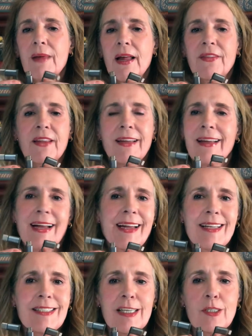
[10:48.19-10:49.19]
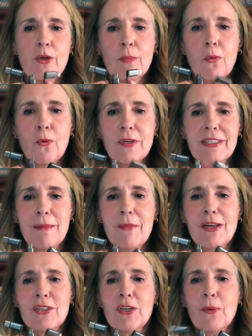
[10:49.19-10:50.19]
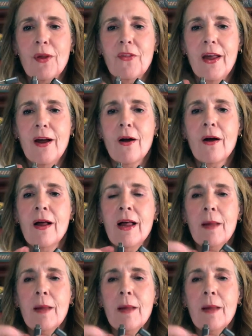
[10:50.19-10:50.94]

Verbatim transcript: I guess these are ports, I'm not sure what they are,